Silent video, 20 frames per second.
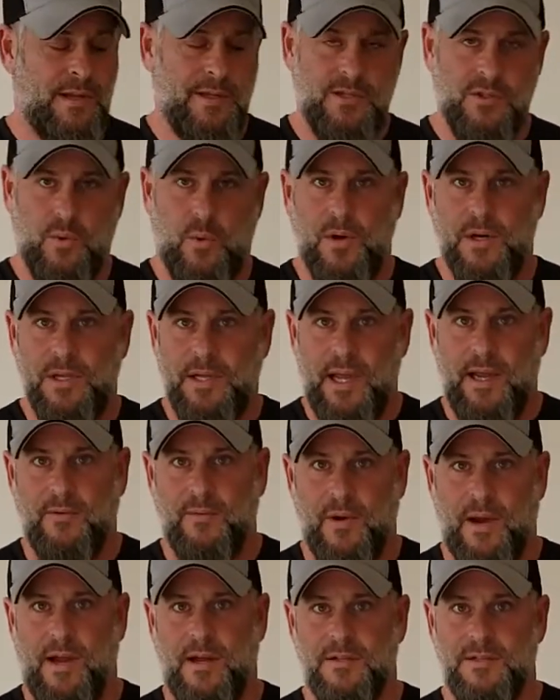28
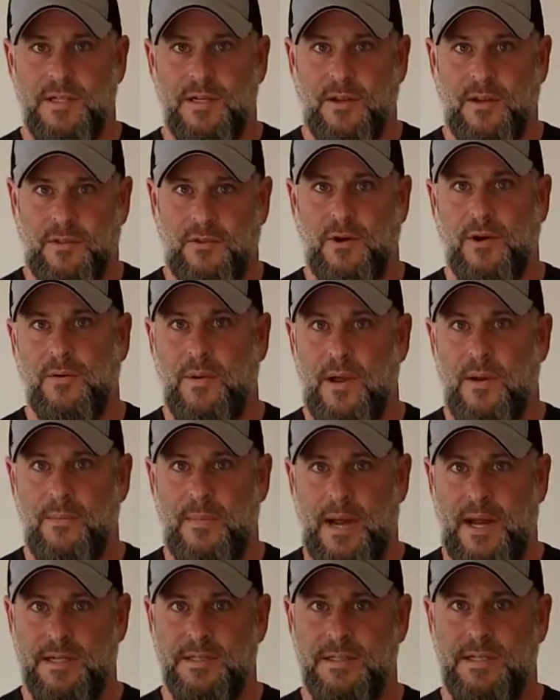rounds in a 30-round
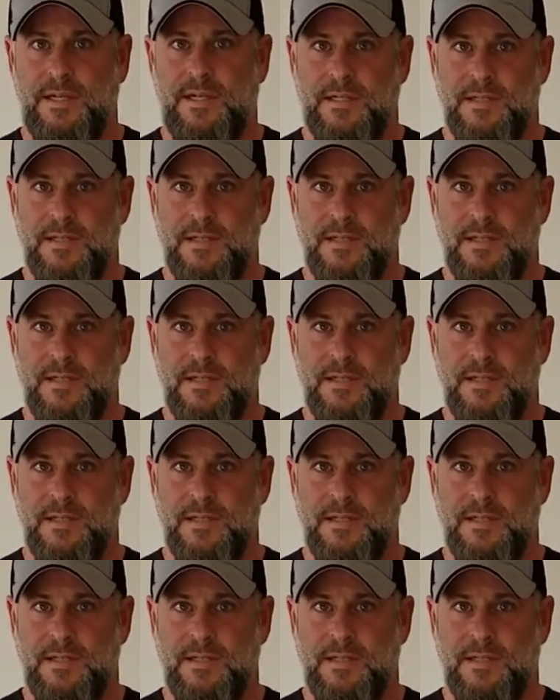magazine